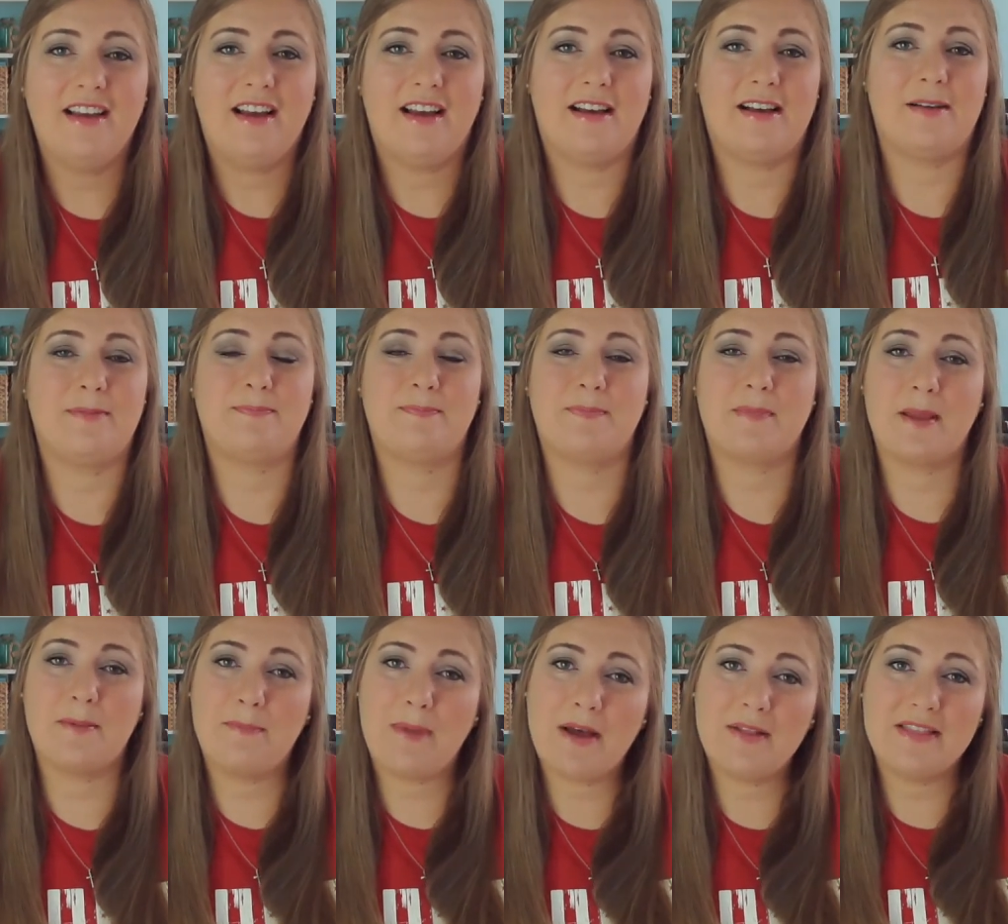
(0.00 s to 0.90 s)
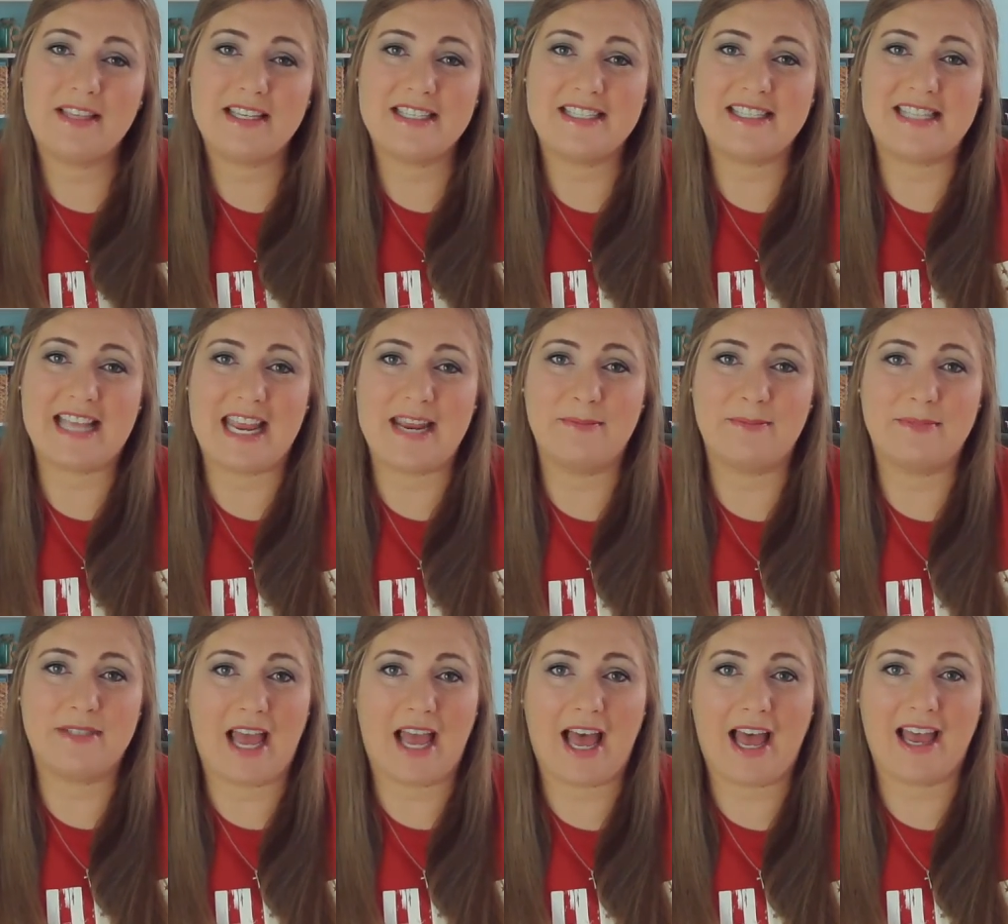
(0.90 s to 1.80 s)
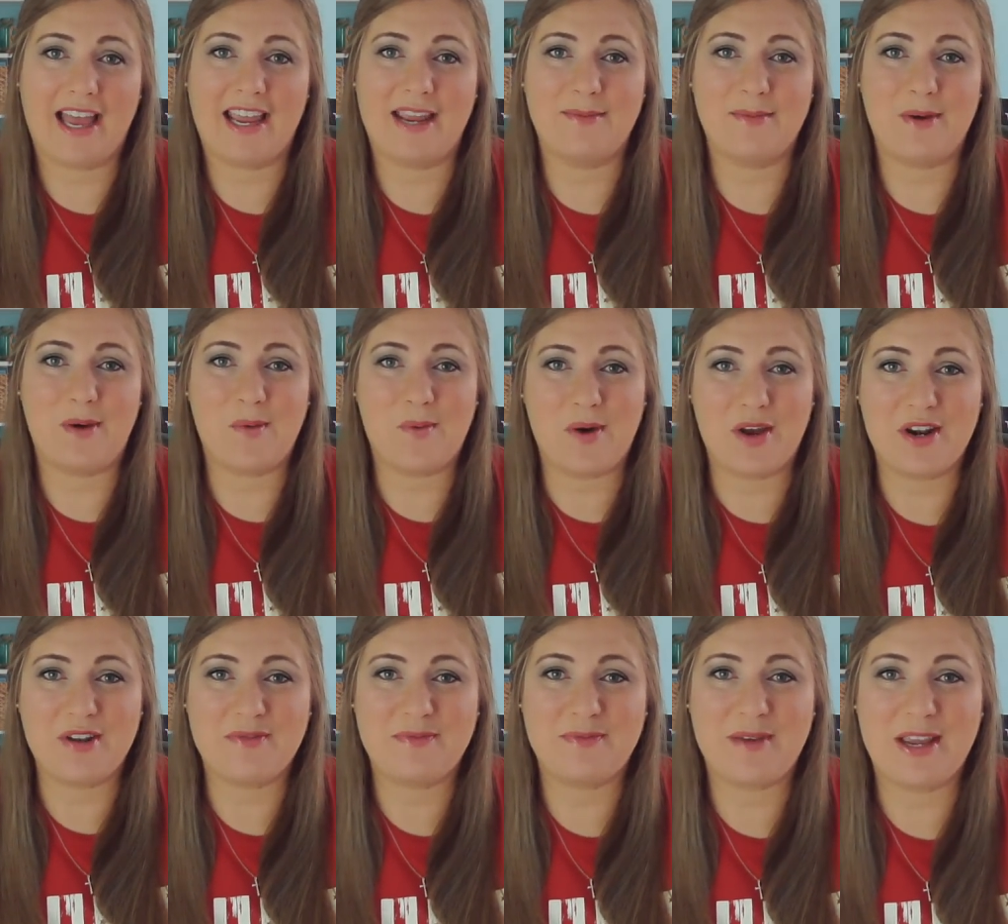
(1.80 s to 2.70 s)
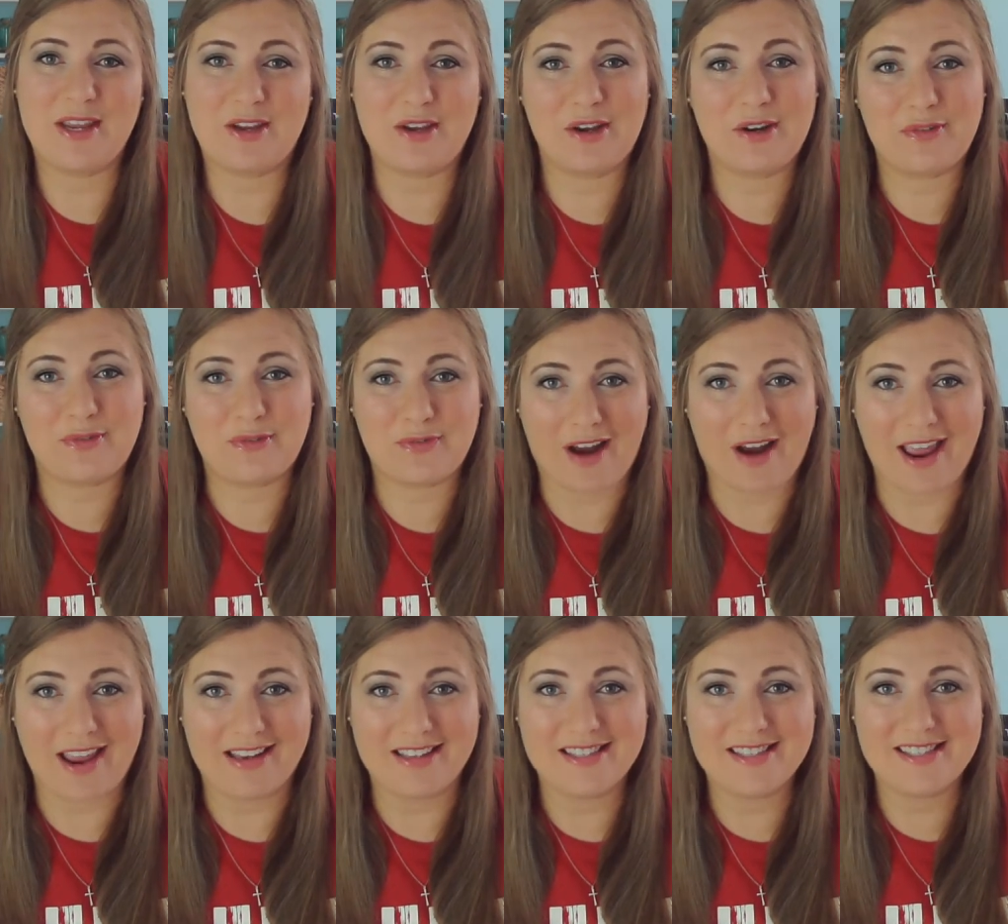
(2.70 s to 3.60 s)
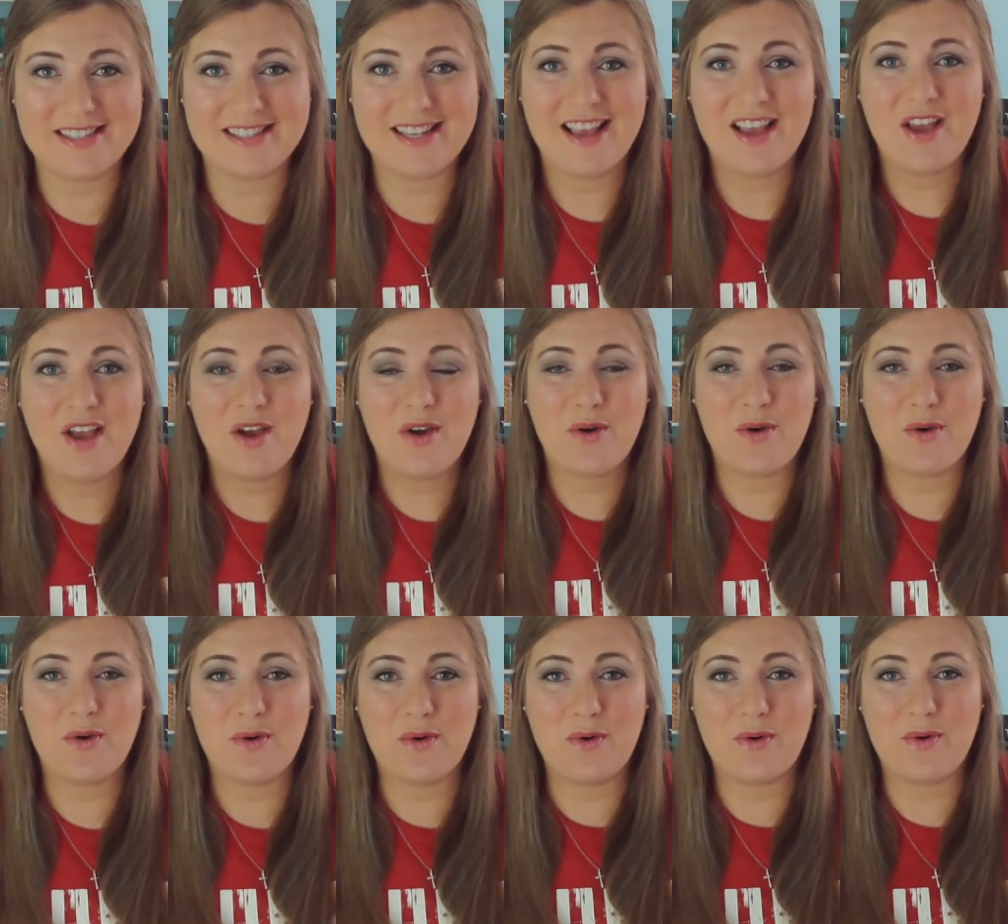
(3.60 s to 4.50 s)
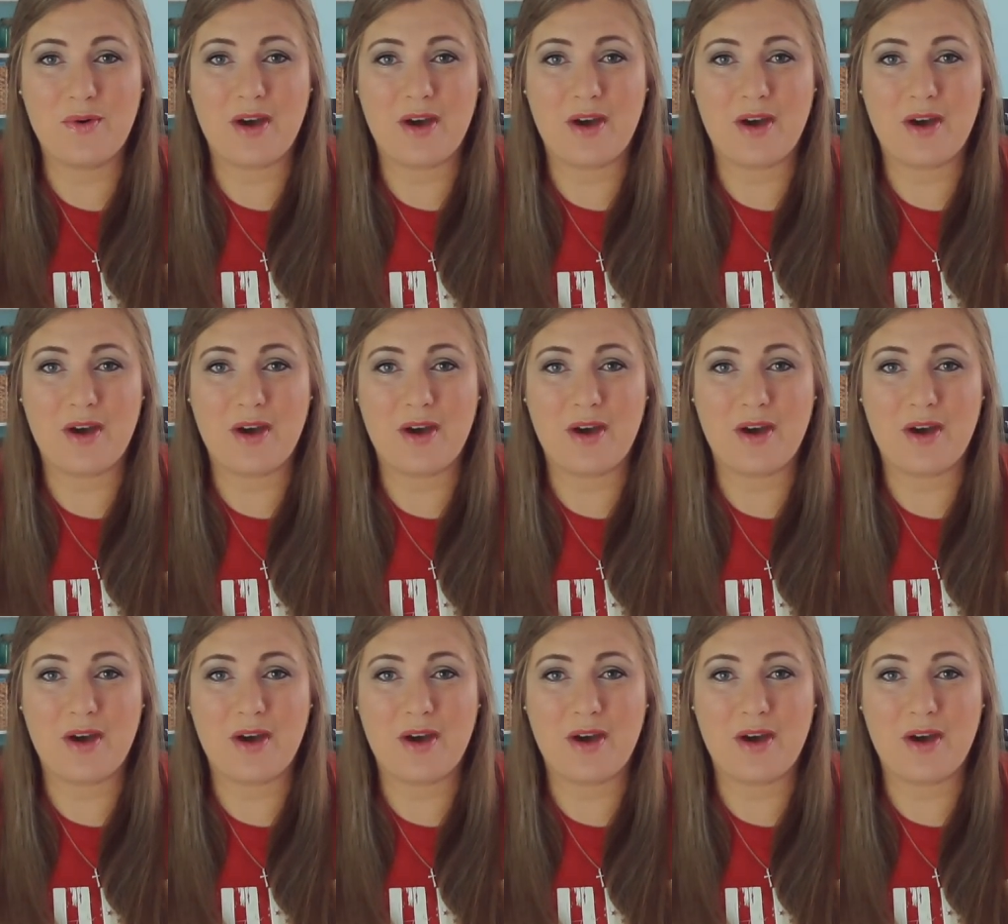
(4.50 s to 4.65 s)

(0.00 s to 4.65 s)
About this same time, one of my good friends who